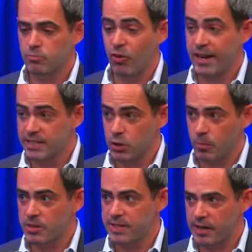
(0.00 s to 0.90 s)
rights are
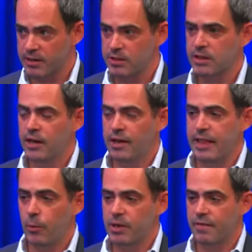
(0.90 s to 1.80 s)
protected,
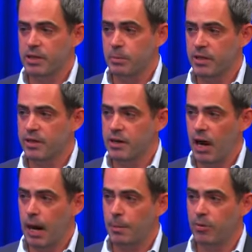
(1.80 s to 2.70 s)
we have the ability to
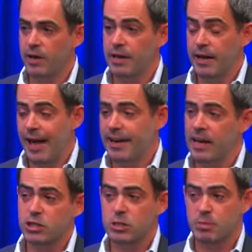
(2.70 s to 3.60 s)
operate and
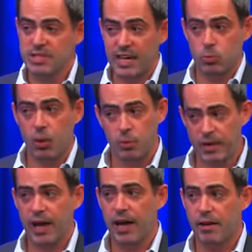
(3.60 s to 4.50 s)
not just protect what
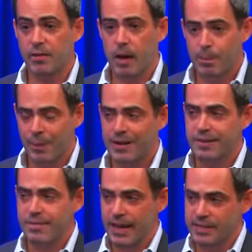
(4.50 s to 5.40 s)
we have, but
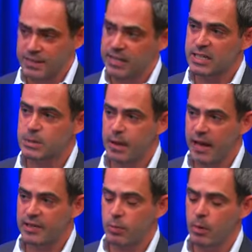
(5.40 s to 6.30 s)
advance and
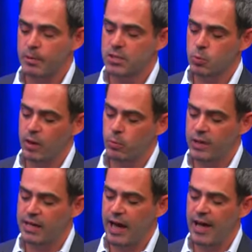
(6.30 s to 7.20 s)
expand. And when
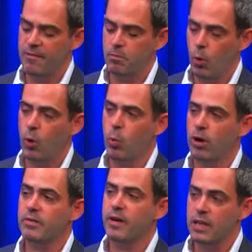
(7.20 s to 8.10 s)
we have more
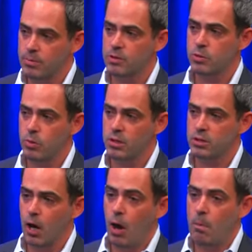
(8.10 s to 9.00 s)
work available to
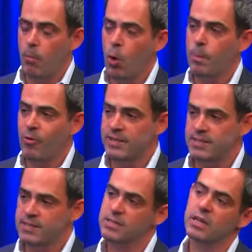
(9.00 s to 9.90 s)
us, more
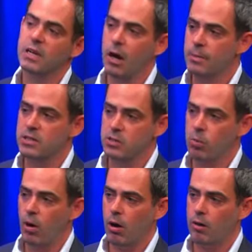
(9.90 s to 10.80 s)
apprentices can come
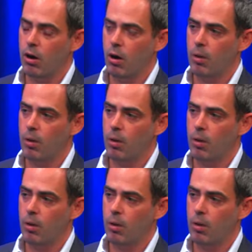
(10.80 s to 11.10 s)
into our